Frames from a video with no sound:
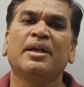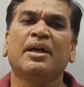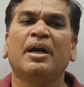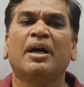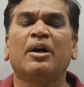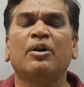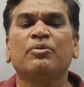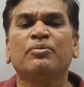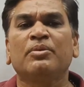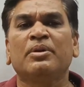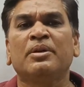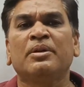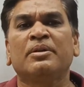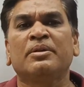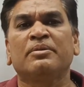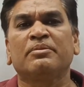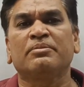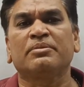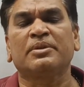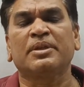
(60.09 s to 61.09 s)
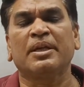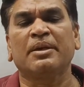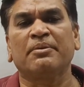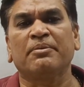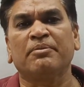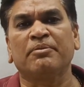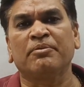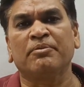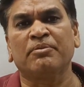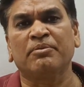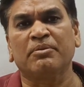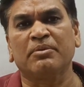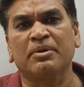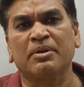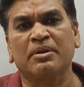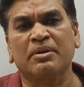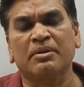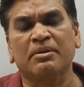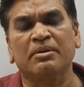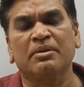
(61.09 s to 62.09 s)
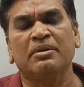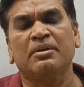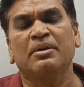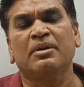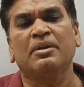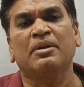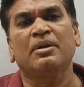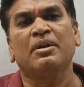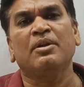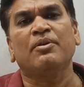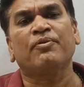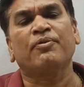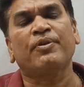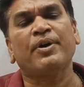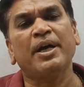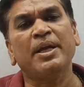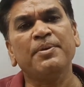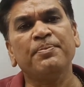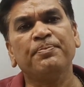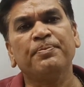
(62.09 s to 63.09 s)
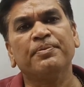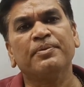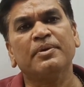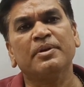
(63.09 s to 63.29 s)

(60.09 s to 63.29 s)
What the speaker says: how the 5